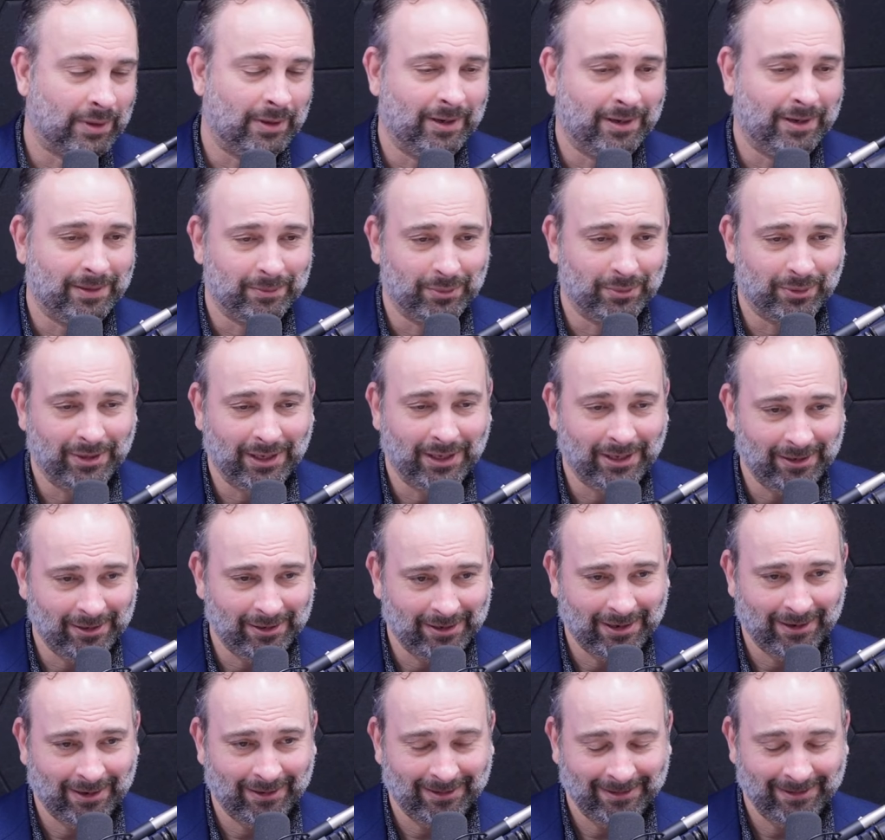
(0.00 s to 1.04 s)
All right. Well, thank
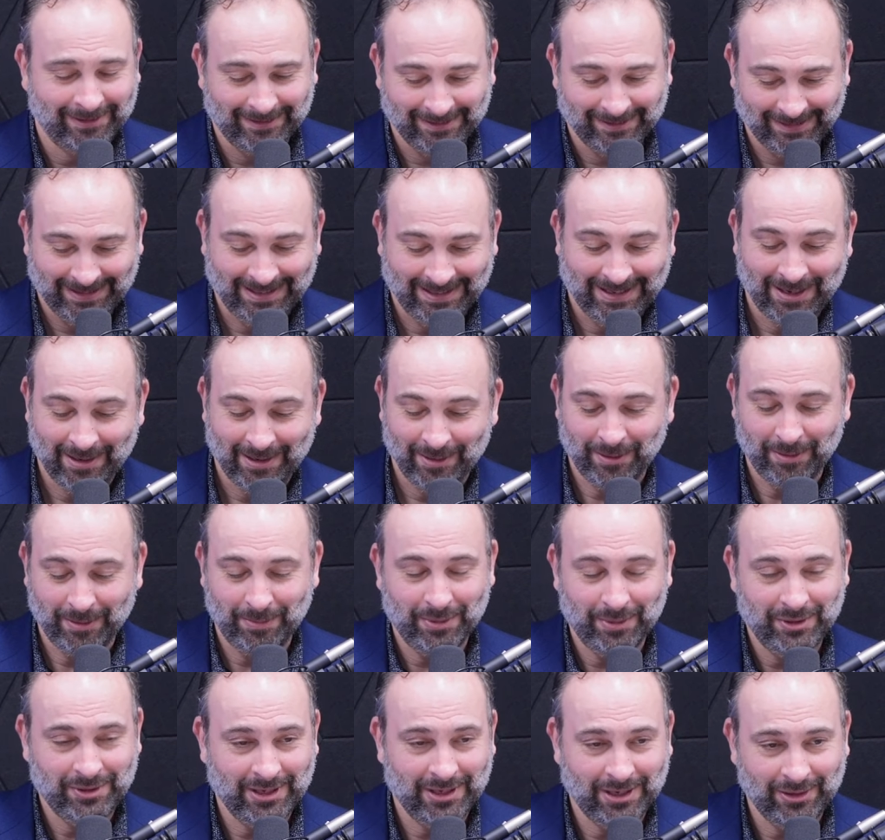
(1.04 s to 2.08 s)
you, Chara. Thank
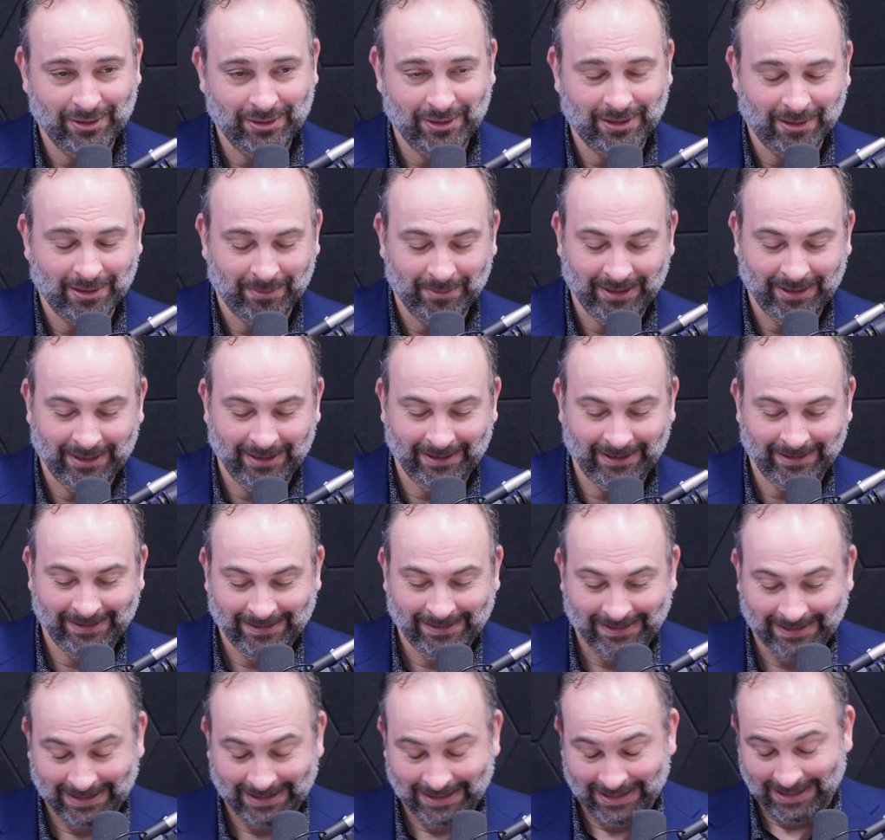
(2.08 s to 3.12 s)
we you. Appreciate you coming in.
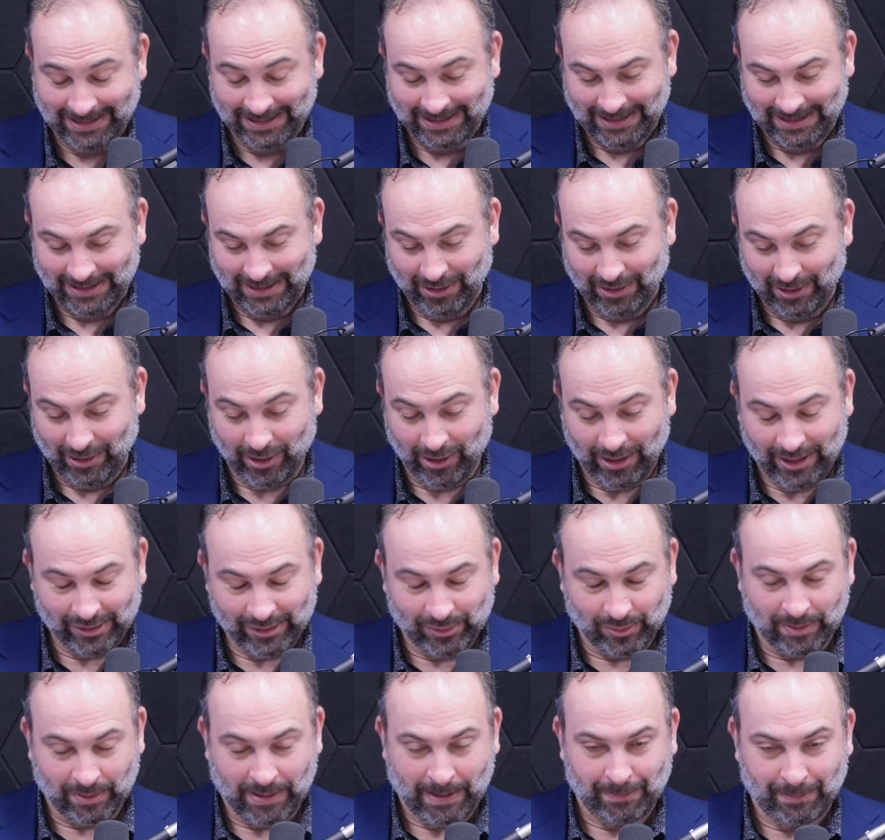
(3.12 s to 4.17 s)
All right,
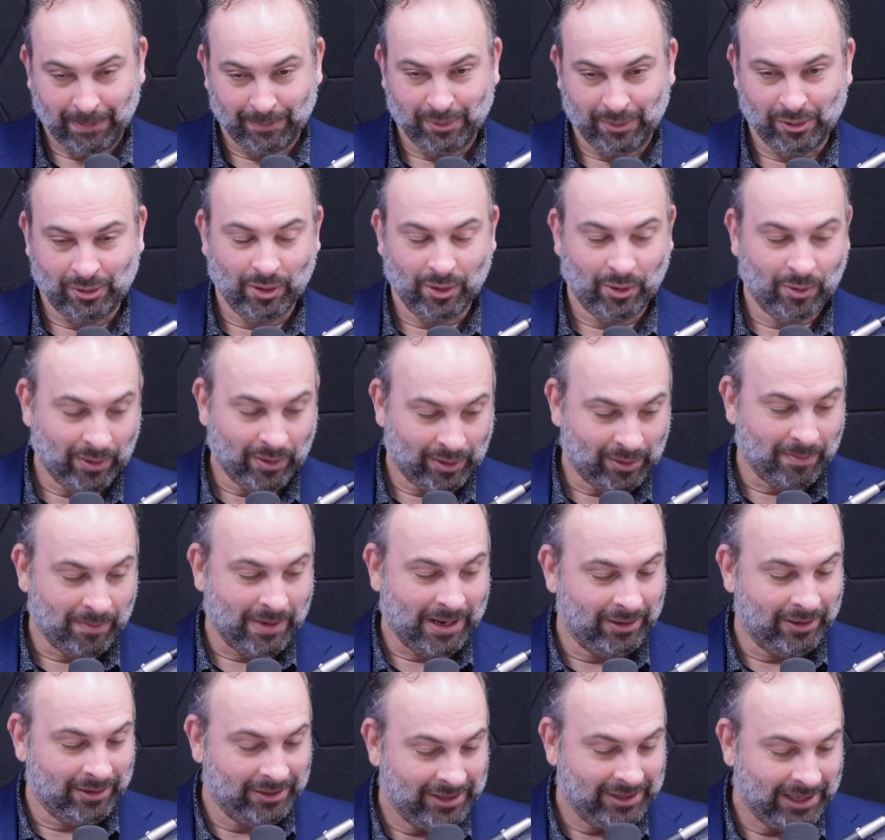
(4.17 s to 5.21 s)
as we wrap up the show, quick
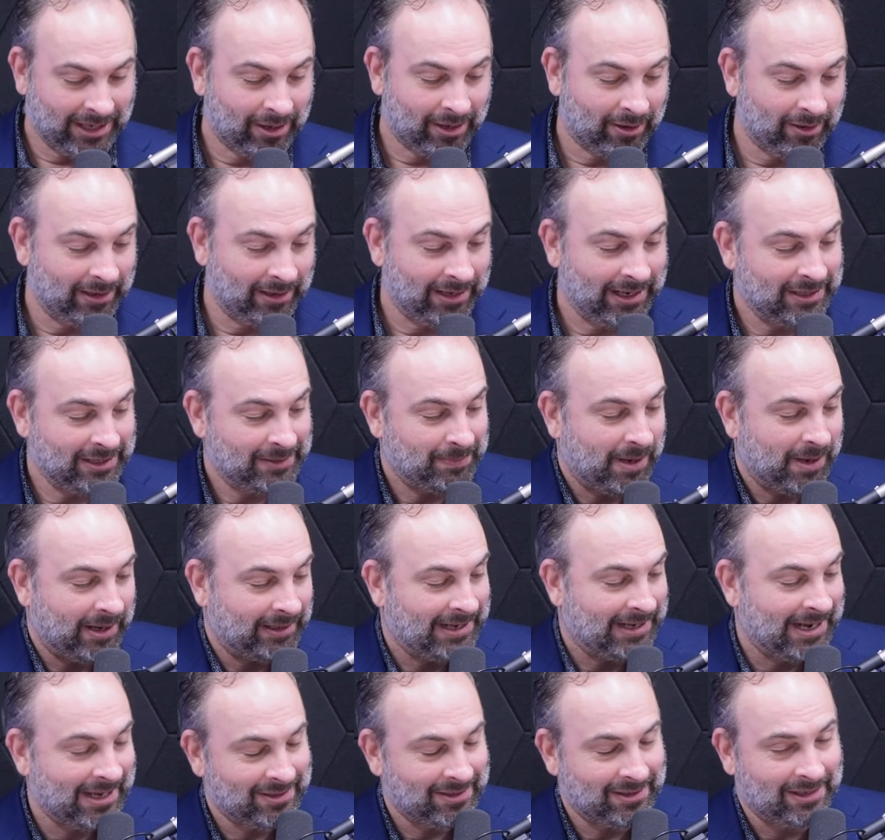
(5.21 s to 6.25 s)
reminder check out our latest
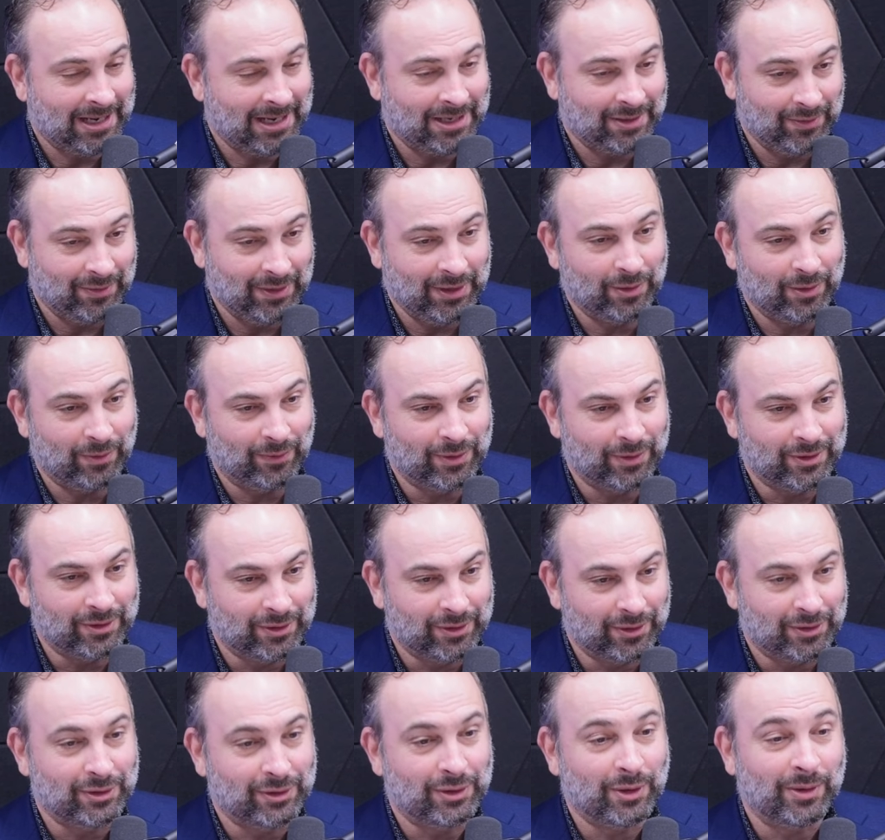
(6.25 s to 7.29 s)
podcast and catch video
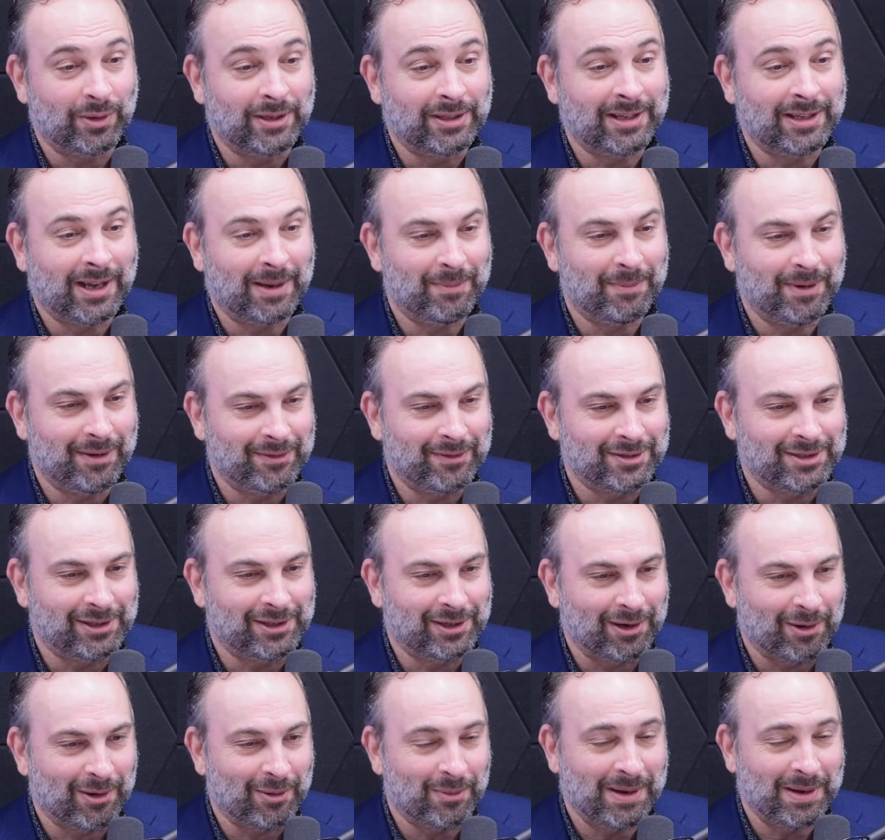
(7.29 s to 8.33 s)
version of the show anytime by
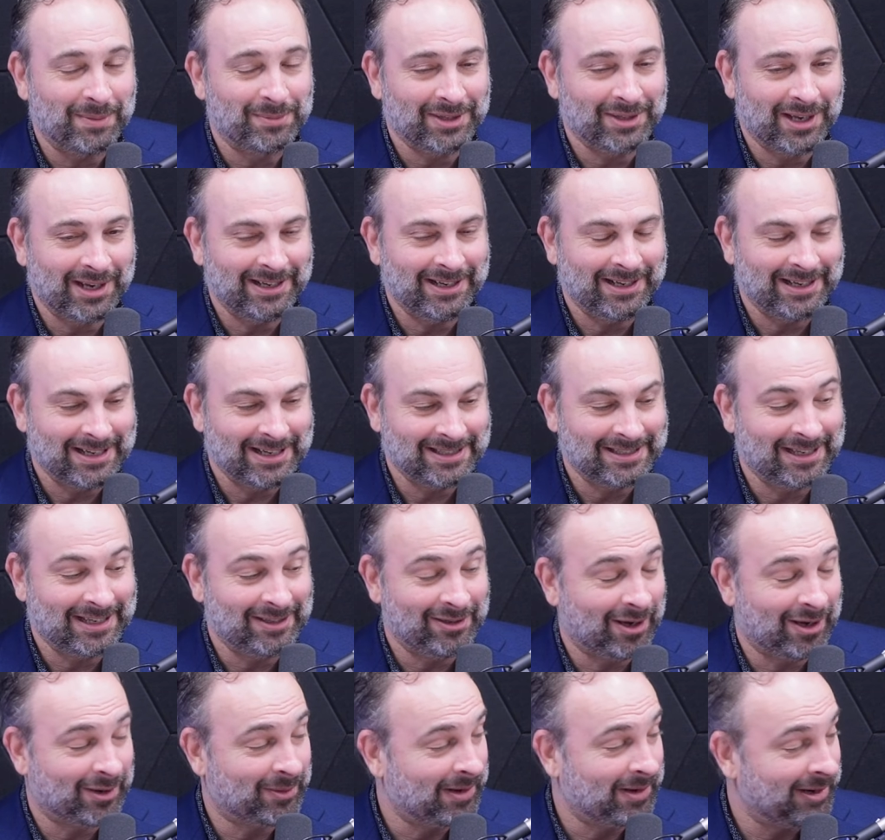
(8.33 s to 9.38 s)
visiting our website at
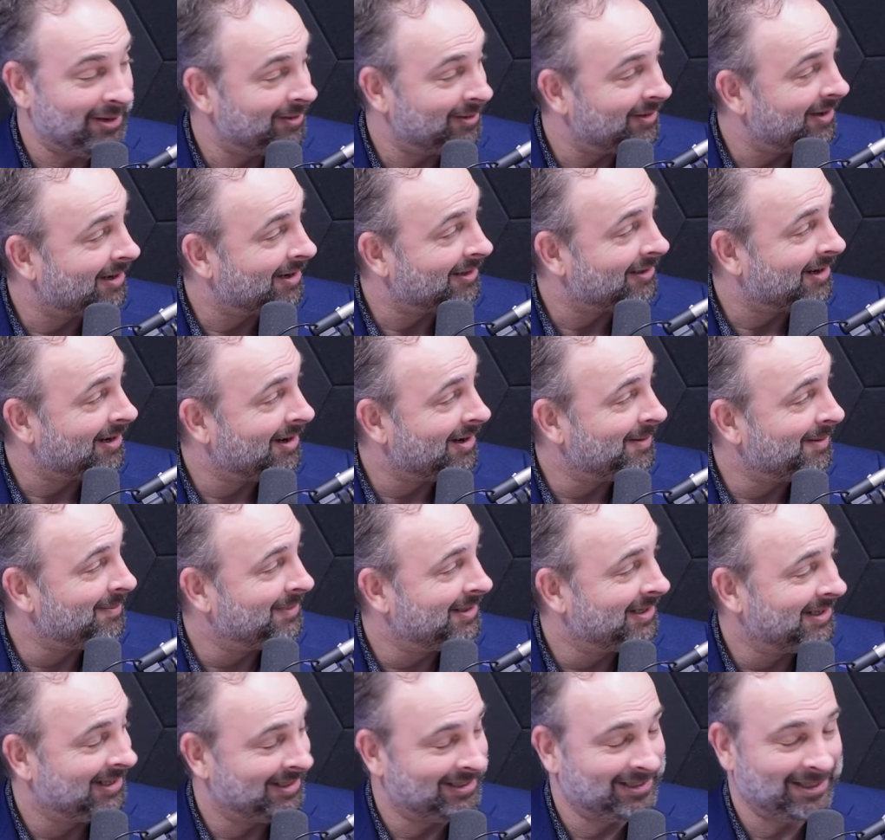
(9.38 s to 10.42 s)

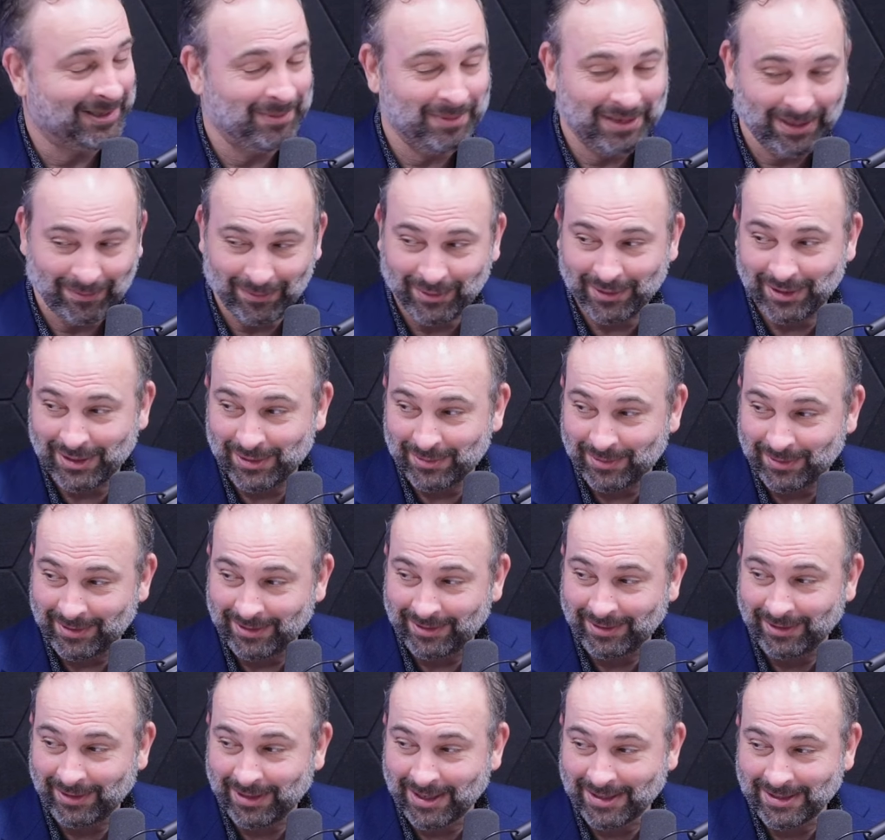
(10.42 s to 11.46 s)
satalkradio.com. That's going to be it for this
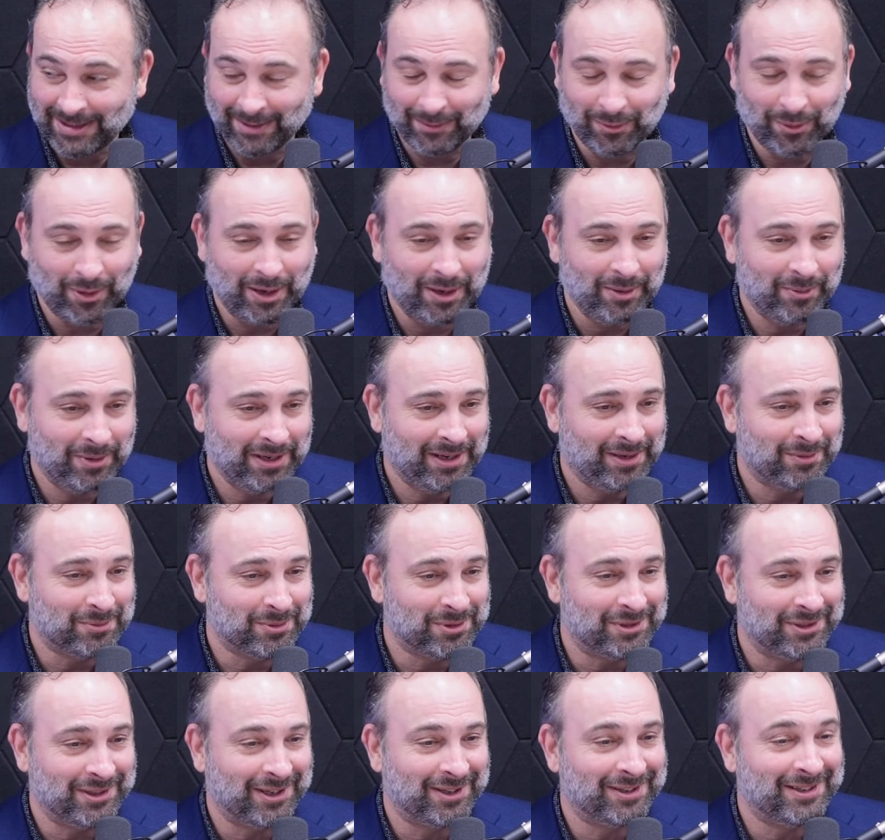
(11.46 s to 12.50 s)
one. You guys, have a great week.
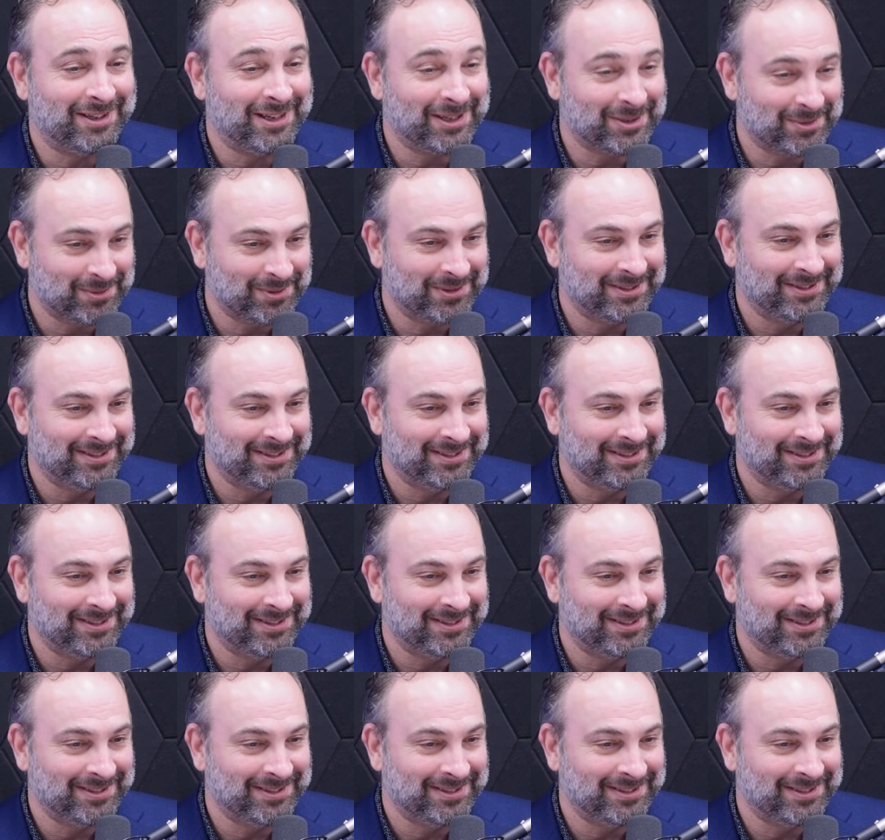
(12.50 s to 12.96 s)
We'll see you on the next